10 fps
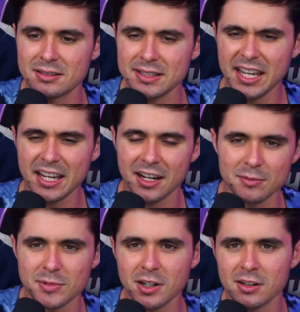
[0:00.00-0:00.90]

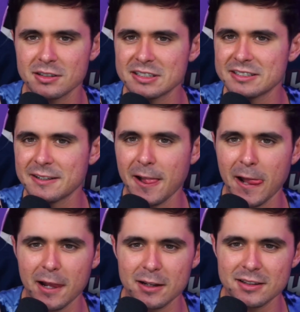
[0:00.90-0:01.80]
Damn, girl.
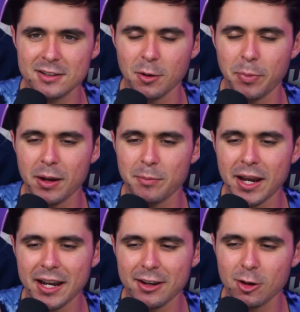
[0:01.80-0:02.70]
A little paper
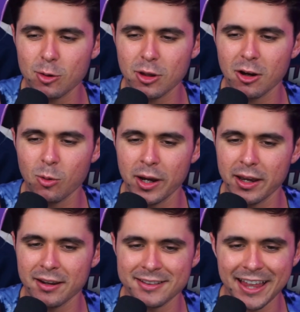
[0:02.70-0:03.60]
bag and go a long way.